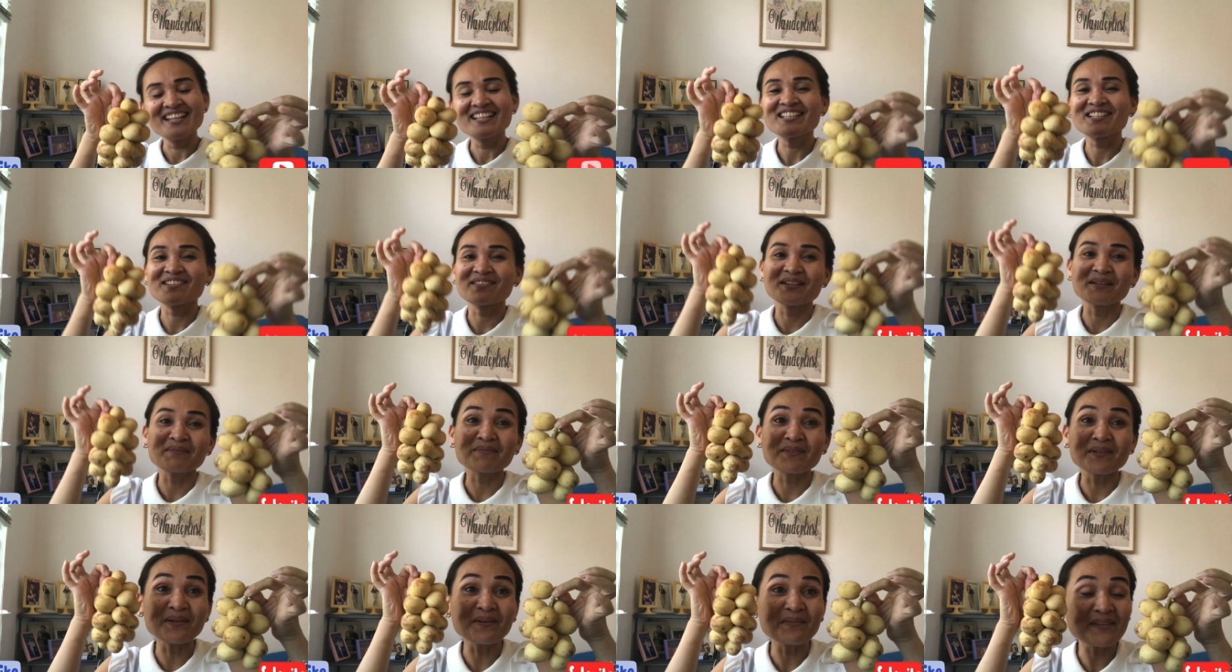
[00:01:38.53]
So
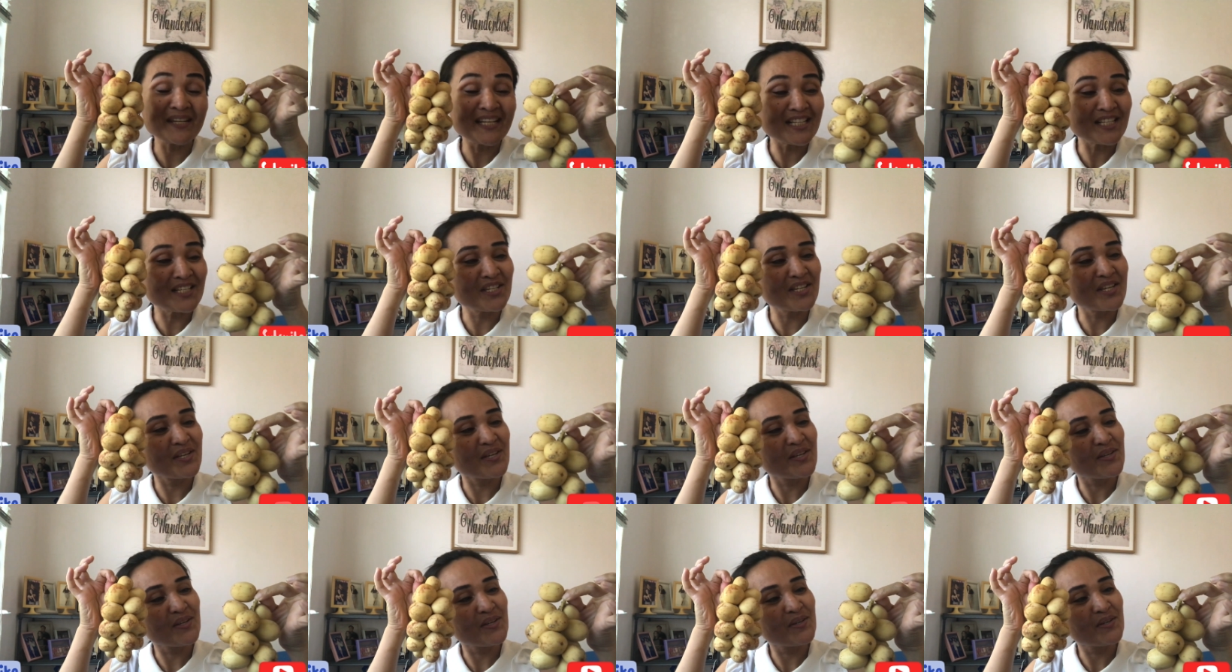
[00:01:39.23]
I'm going
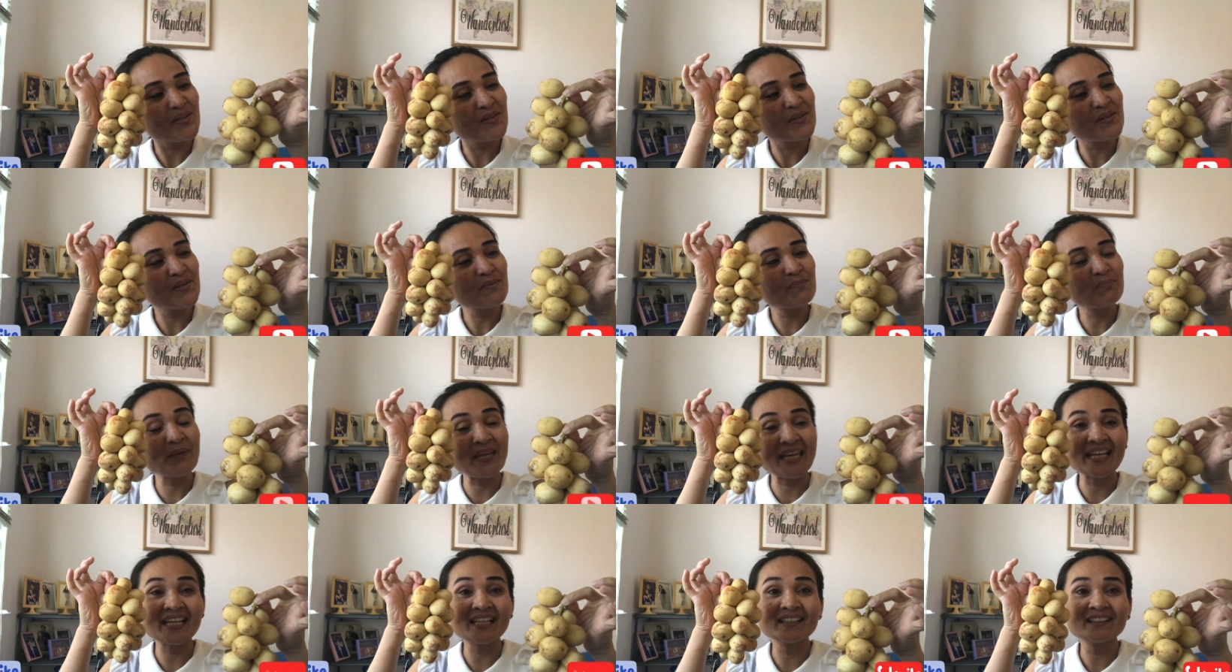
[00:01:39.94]
to
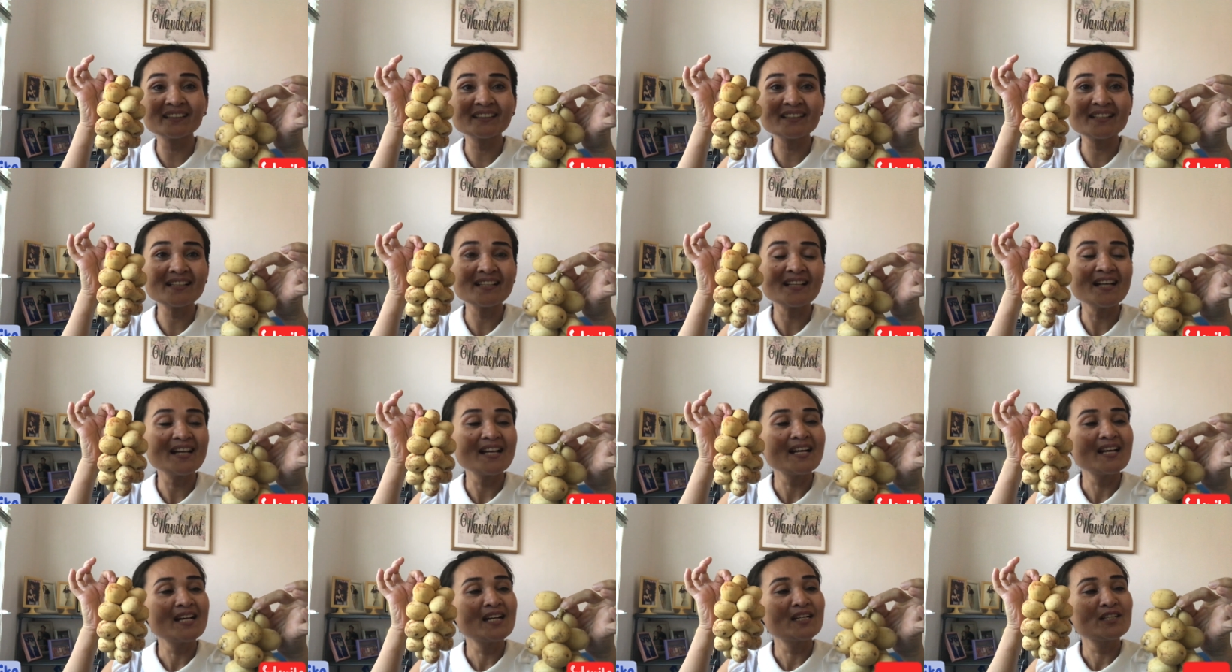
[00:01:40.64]
peel
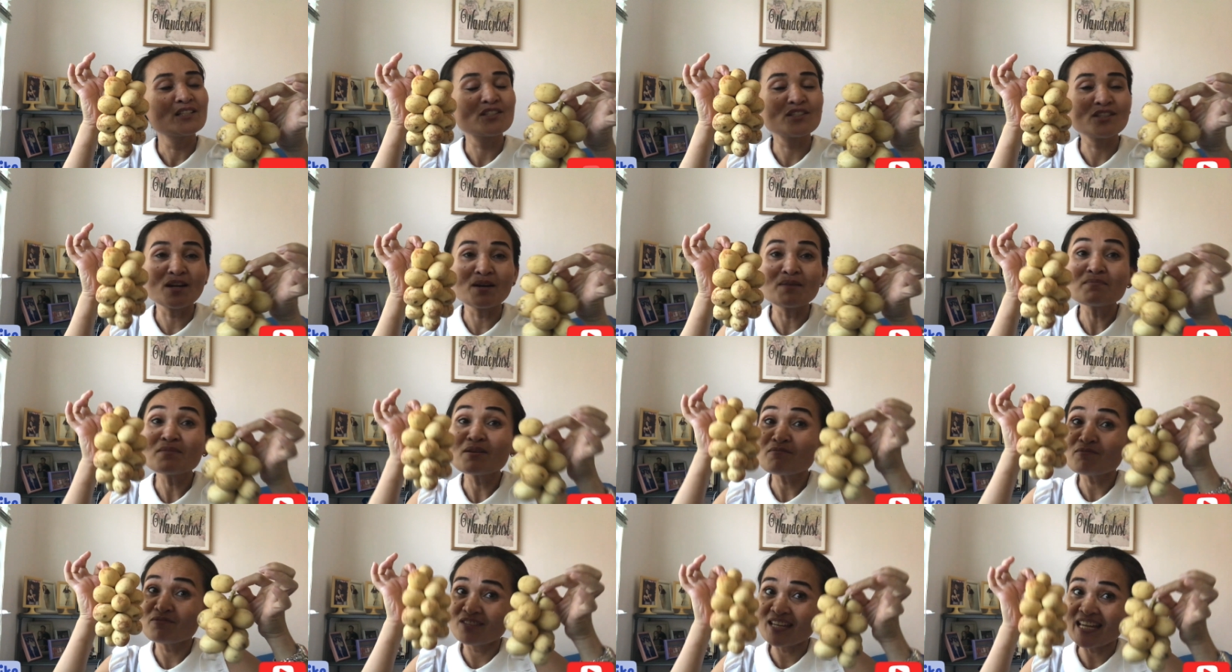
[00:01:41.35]
some
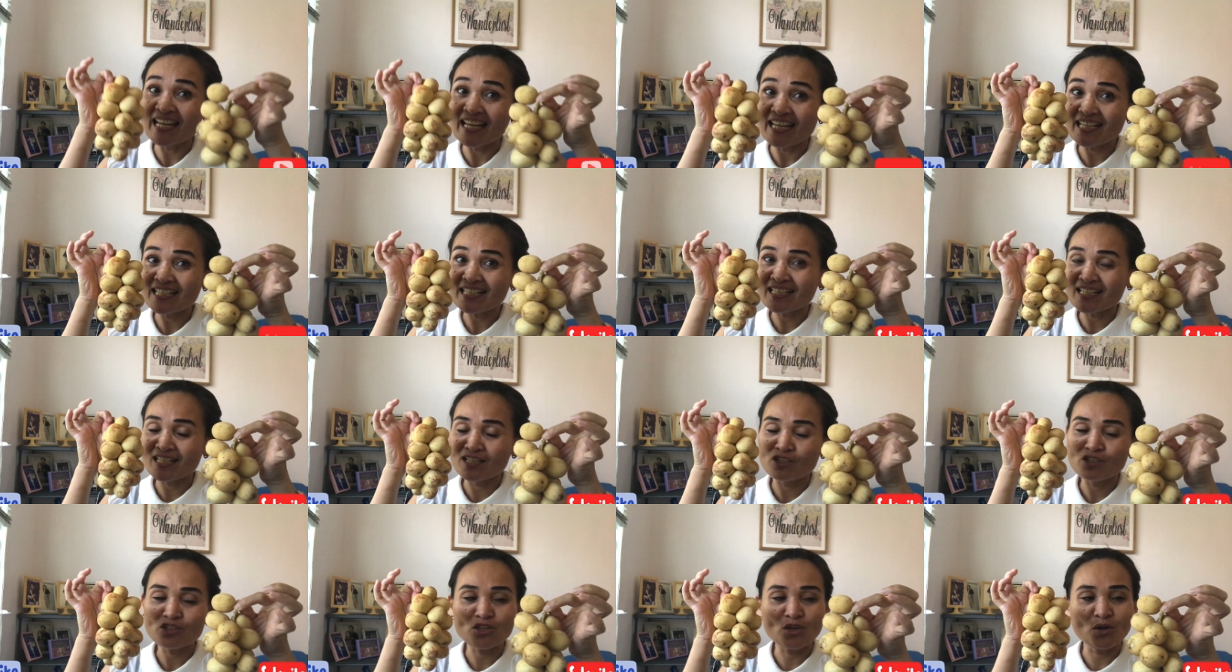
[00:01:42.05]
of this
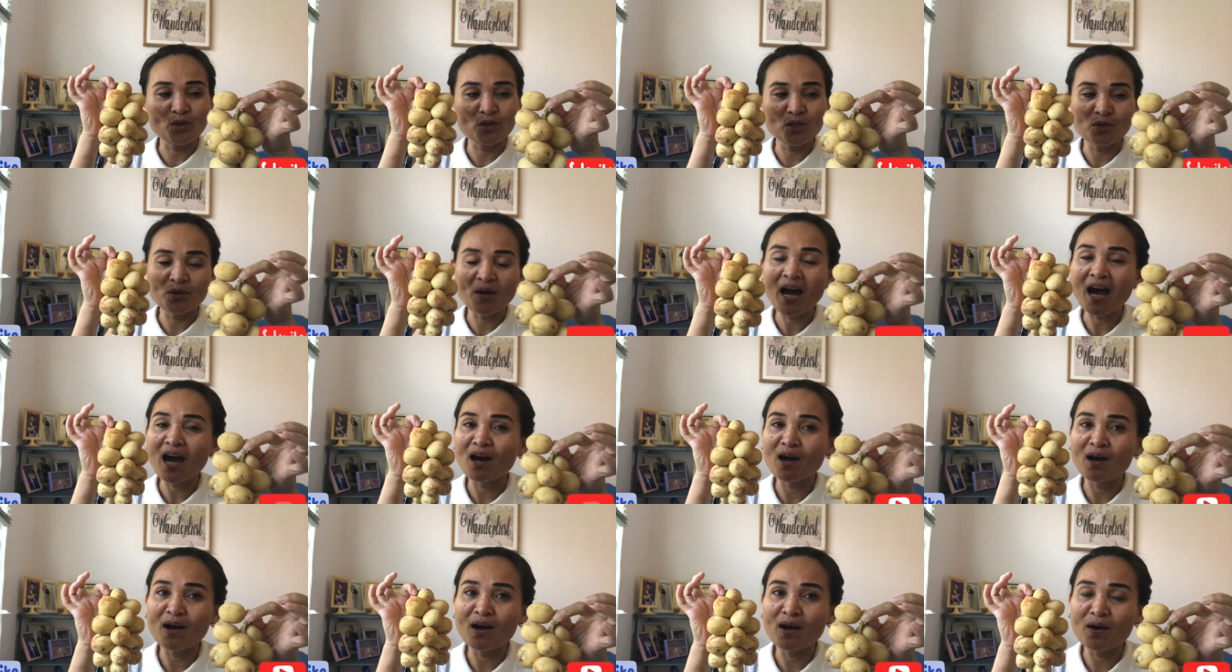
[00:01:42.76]
and show you
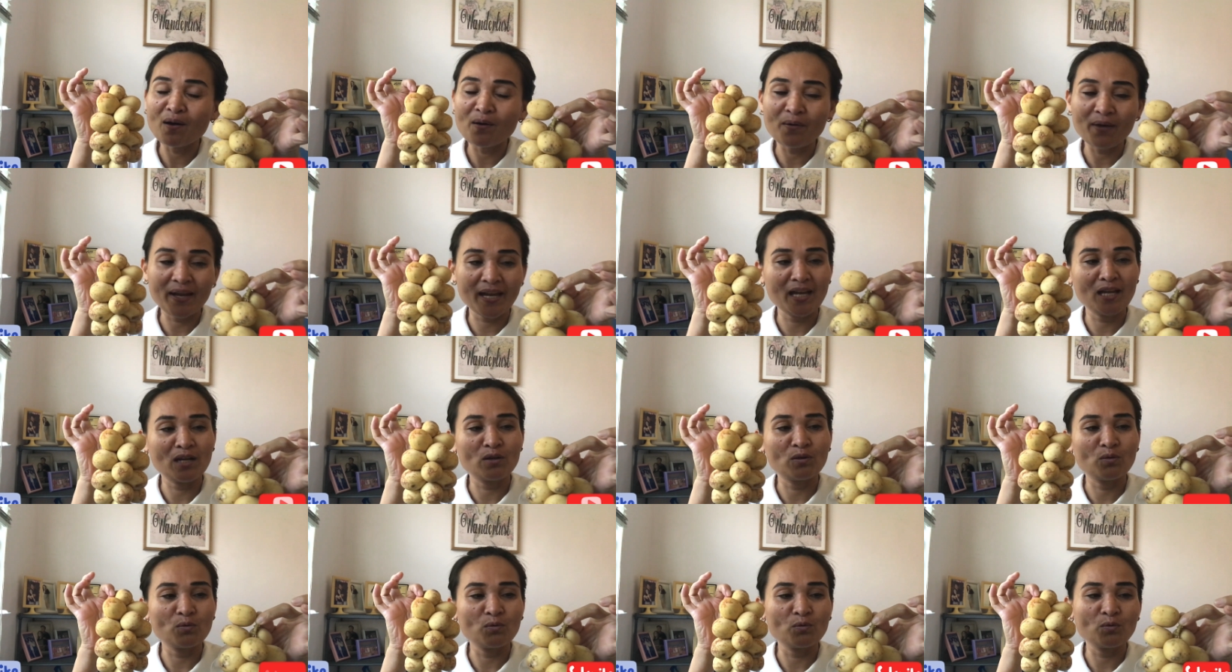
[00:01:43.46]
how
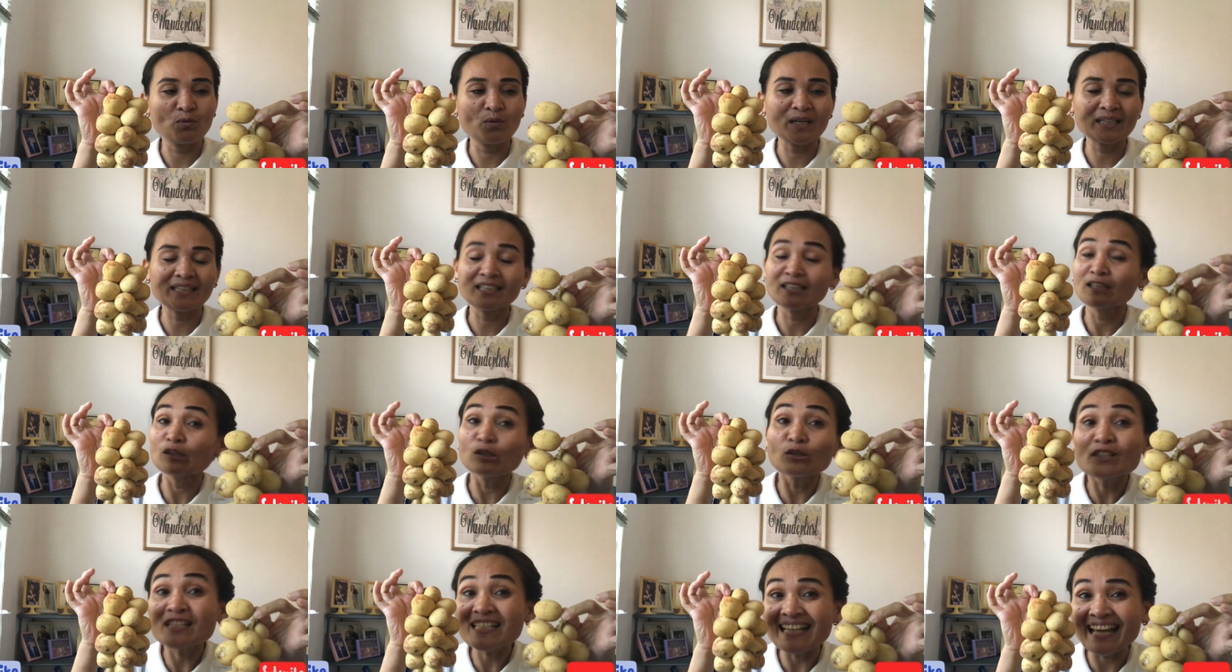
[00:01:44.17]
and what it
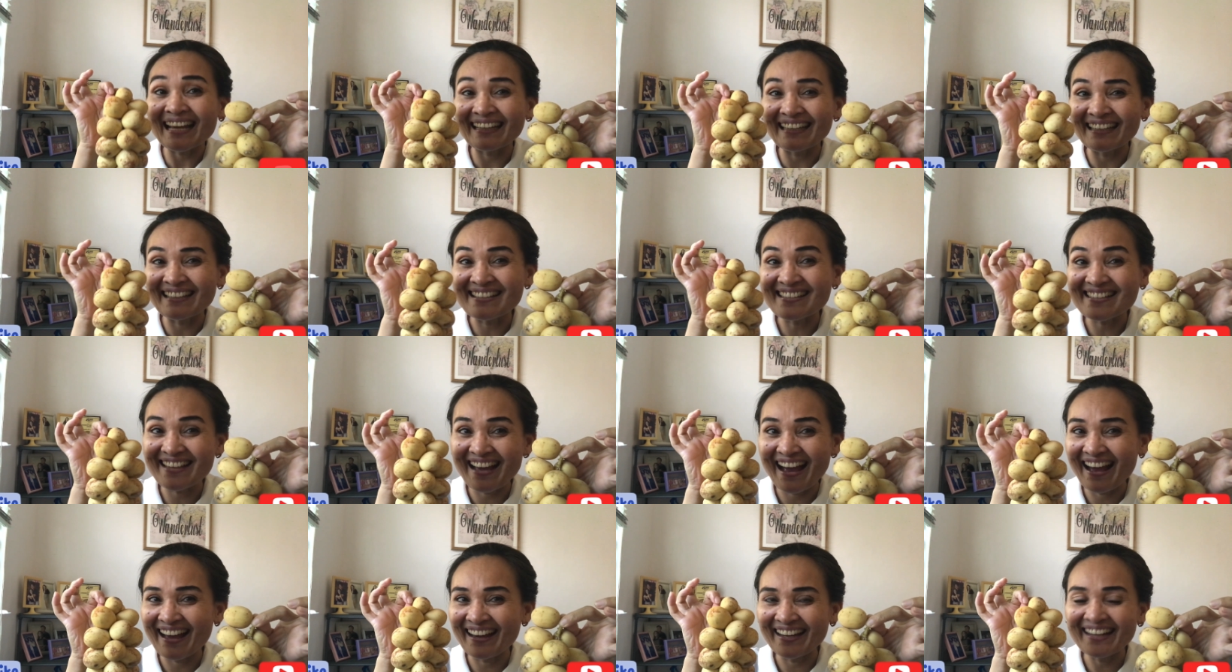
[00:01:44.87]
looks like
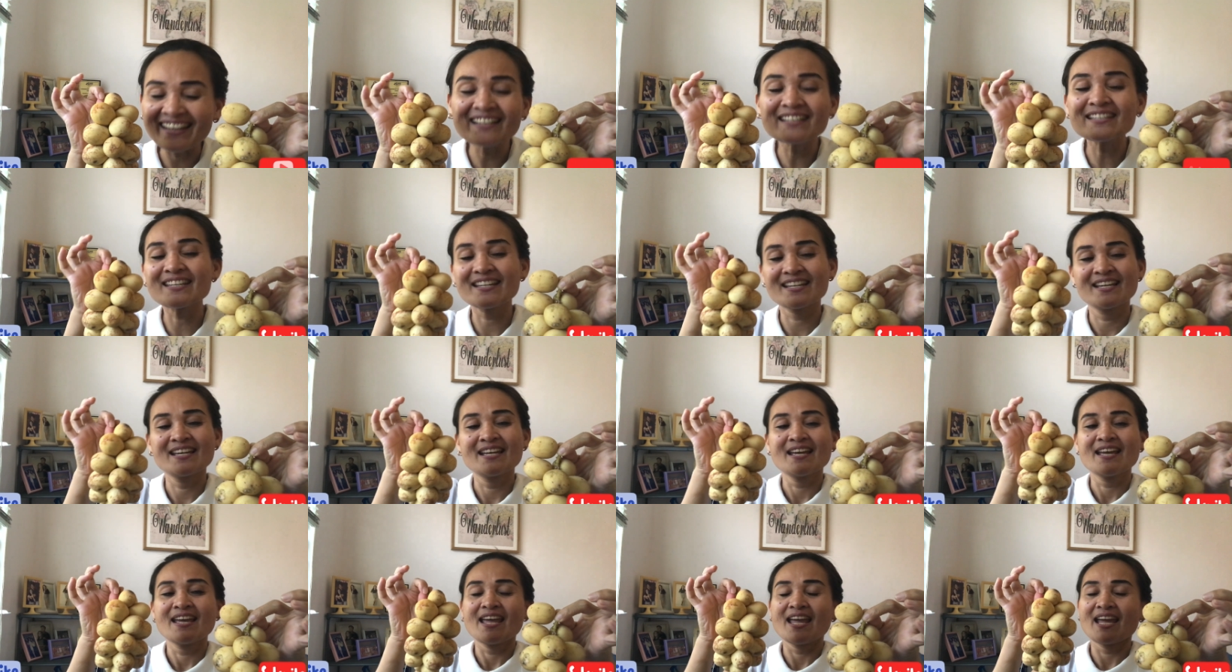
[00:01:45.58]
inside
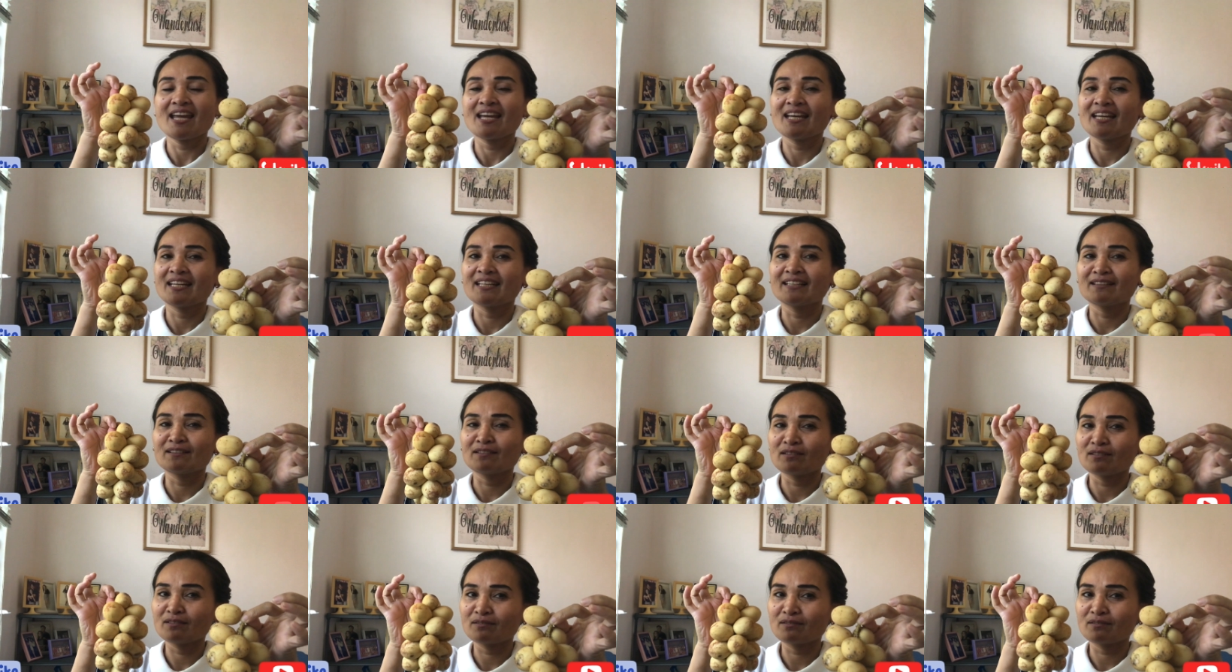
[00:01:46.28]
and